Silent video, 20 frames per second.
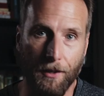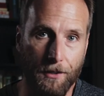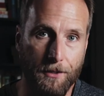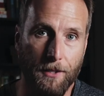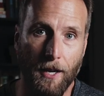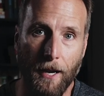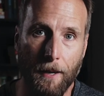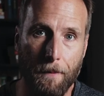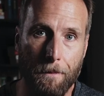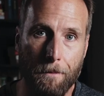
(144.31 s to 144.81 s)
on
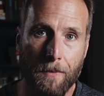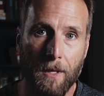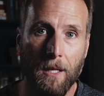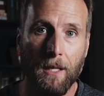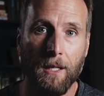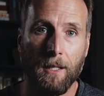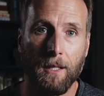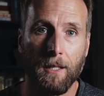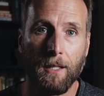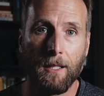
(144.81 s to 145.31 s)
time.
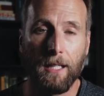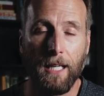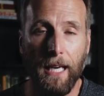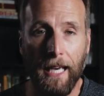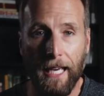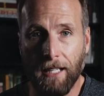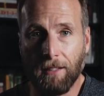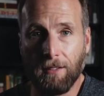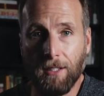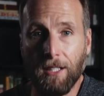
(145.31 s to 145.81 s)

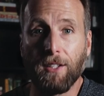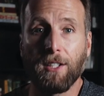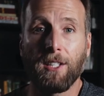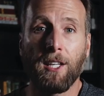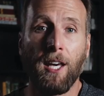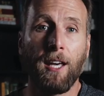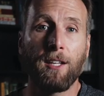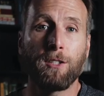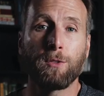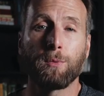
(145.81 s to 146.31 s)
And in the
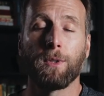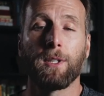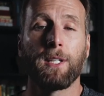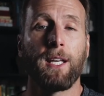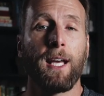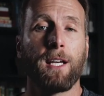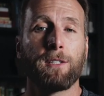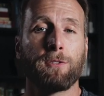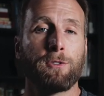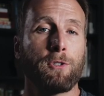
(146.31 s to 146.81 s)
case where the
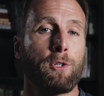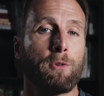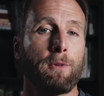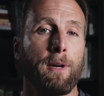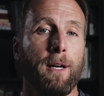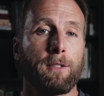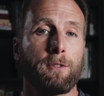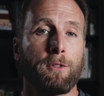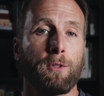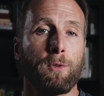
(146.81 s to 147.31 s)
casting
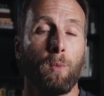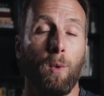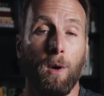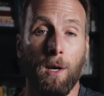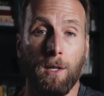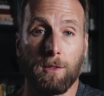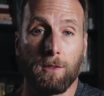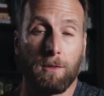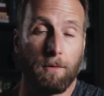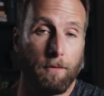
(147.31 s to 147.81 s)
director
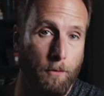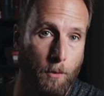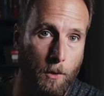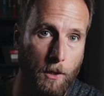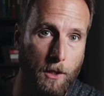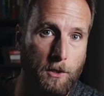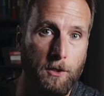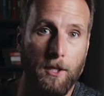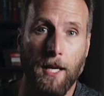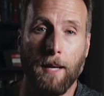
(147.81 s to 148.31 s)
wants,
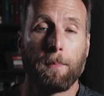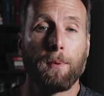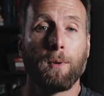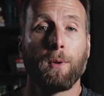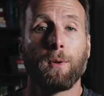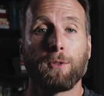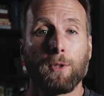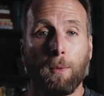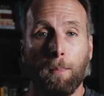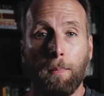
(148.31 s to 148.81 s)
for
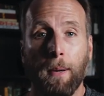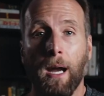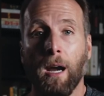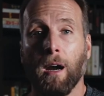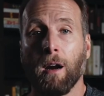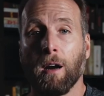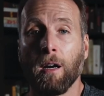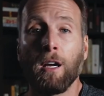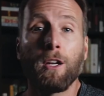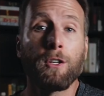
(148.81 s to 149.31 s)
example, to
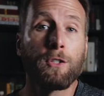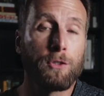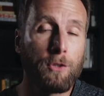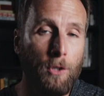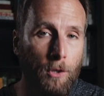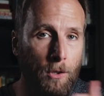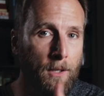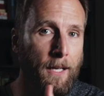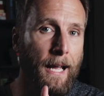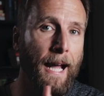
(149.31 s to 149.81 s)
pair
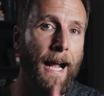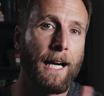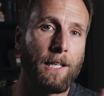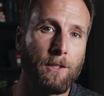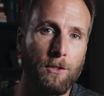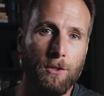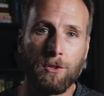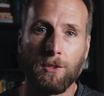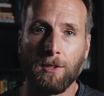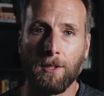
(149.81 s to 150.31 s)
certain
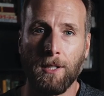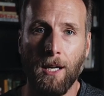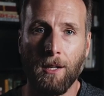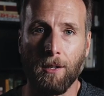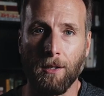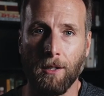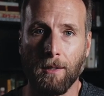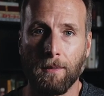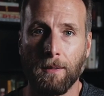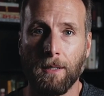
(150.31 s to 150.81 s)
actors
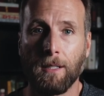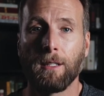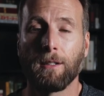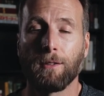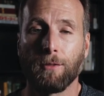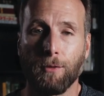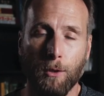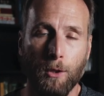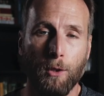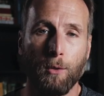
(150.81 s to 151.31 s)
together
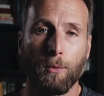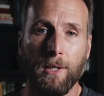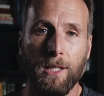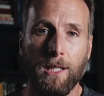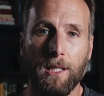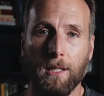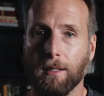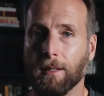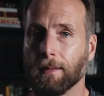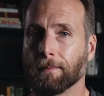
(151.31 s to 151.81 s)
for a
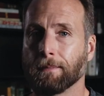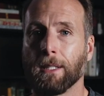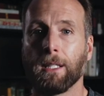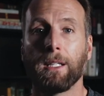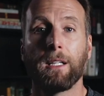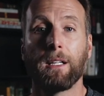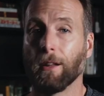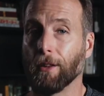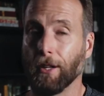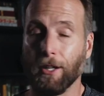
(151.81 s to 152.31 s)
read,
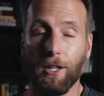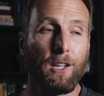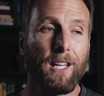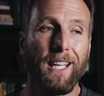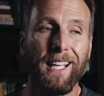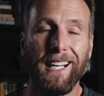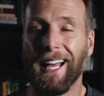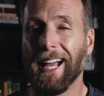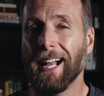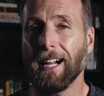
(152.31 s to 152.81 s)
then a
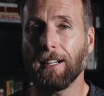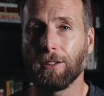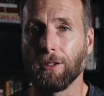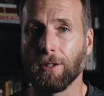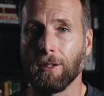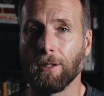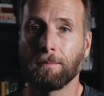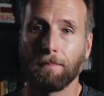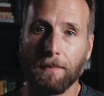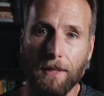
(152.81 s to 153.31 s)
late
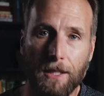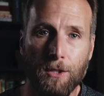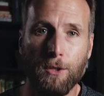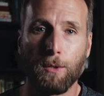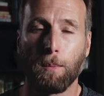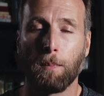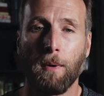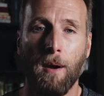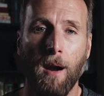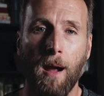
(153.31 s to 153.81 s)
actor
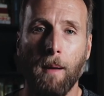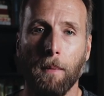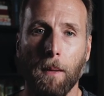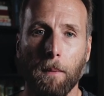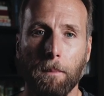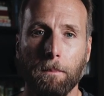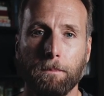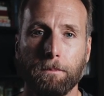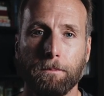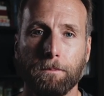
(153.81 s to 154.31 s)
is a
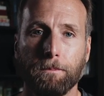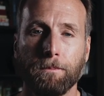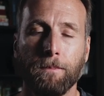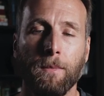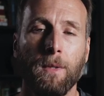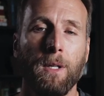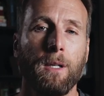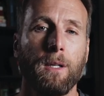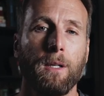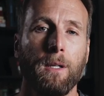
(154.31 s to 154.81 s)
problem.
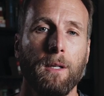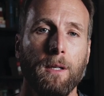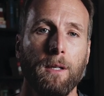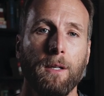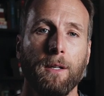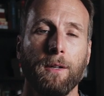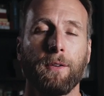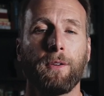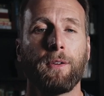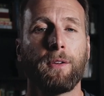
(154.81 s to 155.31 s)

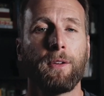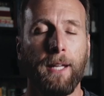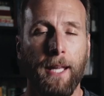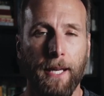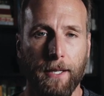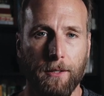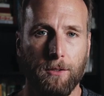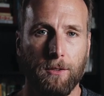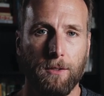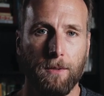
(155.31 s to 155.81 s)

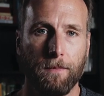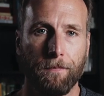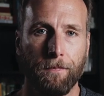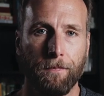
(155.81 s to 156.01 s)
Next,